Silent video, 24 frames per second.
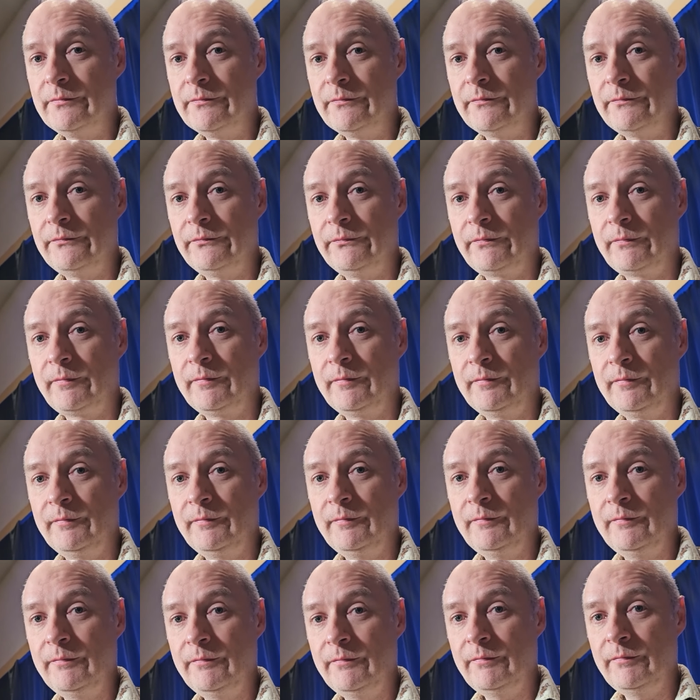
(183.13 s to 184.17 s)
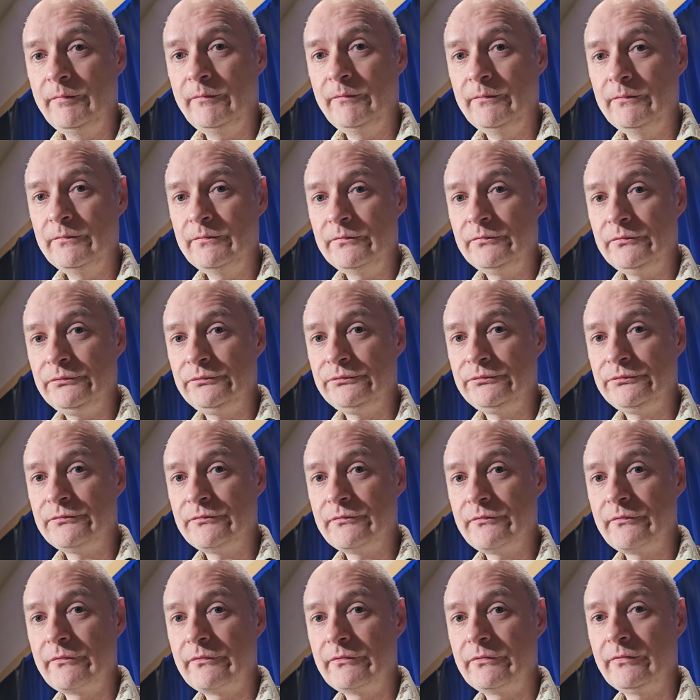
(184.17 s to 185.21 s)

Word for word: the animations between